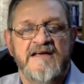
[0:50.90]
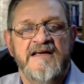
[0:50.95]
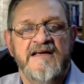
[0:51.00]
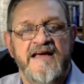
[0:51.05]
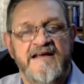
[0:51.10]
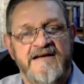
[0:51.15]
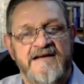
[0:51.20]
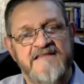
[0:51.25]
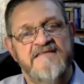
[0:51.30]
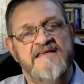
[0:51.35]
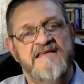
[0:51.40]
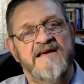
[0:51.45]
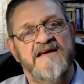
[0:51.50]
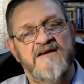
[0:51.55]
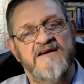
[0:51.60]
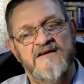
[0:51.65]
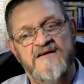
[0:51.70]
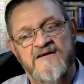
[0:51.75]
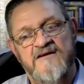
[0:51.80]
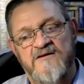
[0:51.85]
And I think
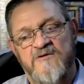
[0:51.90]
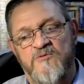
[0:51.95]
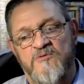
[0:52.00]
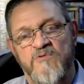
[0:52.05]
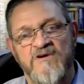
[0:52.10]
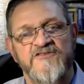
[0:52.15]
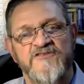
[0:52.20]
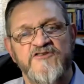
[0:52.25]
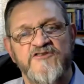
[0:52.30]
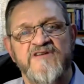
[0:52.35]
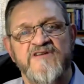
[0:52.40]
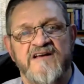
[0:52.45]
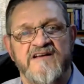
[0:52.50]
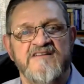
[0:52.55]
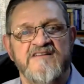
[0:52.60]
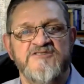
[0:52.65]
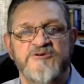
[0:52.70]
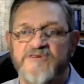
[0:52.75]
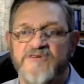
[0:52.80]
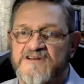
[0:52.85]
once you get
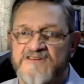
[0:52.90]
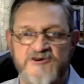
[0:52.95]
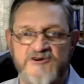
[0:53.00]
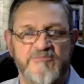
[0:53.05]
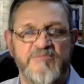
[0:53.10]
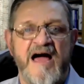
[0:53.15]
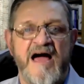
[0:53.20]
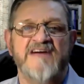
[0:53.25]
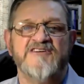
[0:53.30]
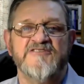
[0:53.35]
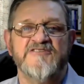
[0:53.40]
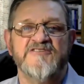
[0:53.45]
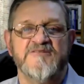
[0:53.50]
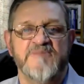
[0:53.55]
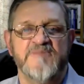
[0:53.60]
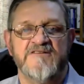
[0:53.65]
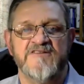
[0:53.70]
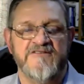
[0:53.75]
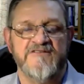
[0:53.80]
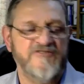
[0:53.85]
into it and you're passionate
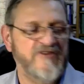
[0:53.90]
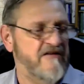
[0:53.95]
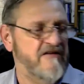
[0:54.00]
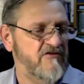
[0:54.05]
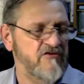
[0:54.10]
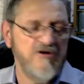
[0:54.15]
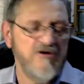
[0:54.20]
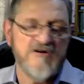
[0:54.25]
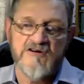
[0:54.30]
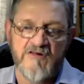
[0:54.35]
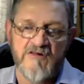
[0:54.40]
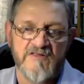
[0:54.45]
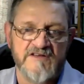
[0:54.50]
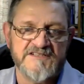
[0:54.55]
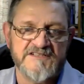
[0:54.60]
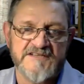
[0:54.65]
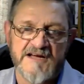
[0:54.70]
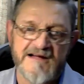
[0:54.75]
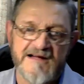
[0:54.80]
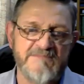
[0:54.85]
about it, you say, look at all this
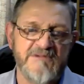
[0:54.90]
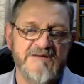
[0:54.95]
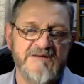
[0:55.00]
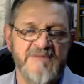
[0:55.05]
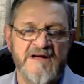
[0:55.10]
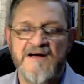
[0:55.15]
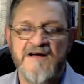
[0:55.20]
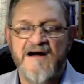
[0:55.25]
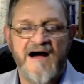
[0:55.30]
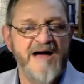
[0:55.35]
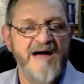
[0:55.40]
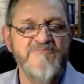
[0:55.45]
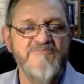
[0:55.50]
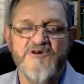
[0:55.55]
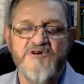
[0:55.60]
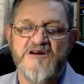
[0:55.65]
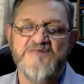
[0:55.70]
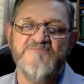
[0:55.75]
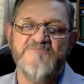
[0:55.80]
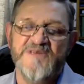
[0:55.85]
time I'm
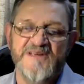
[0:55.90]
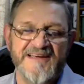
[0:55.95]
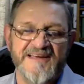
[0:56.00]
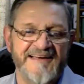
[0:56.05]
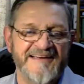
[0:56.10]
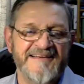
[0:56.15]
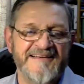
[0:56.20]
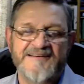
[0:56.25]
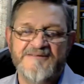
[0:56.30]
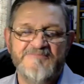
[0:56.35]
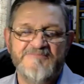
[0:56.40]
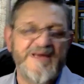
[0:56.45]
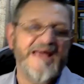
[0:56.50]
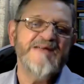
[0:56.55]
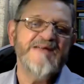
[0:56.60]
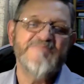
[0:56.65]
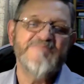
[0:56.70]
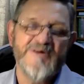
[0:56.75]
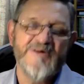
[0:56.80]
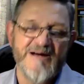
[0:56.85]
not being
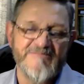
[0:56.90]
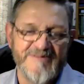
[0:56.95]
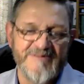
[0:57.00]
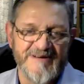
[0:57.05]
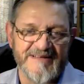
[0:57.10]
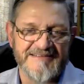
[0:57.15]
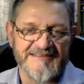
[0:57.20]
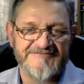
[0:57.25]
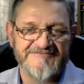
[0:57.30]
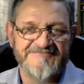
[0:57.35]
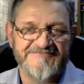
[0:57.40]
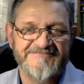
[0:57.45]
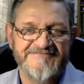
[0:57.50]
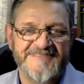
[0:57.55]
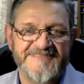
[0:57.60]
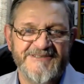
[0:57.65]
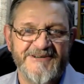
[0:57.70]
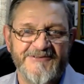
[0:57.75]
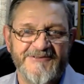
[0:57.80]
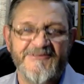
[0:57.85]
paid properly.
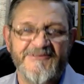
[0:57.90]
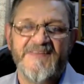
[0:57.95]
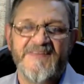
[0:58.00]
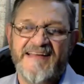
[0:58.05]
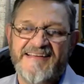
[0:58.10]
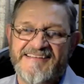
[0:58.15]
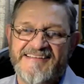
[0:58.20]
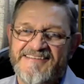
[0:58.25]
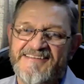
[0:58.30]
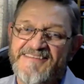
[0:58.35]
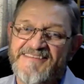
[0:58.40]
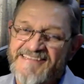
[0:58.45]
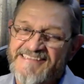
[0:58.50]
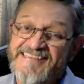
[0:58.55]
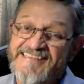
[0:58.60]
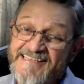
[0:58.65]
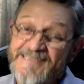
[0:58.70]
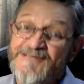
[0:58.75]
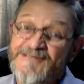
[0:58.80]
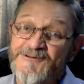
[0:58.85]
You go, well, the
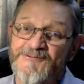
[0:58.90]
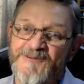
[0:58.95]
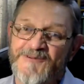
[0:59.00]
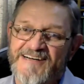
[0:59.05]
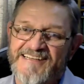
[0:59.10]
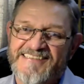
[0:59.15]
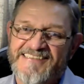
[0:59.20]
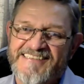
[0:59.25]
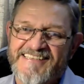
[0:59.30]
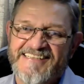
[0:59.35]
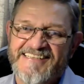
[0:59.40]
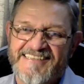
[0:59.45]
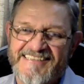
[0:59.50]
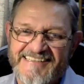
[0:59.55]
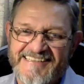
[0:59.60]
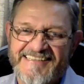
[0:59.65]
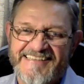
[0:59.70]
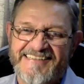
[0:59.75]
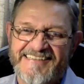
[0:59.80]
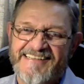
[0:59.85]
deal was
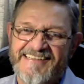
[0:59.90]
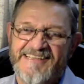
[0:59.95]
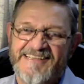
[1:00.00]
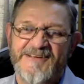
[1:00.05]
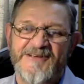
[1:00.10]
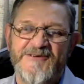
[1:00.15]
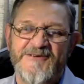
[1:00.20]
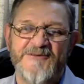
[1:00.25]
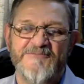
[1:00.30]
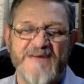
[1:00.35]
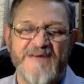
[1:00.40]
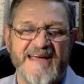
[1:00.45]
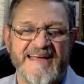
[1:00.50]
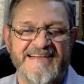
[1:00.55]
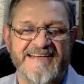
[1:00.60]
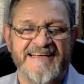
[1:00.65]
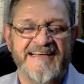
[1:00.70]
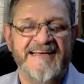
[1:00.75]
you're paid.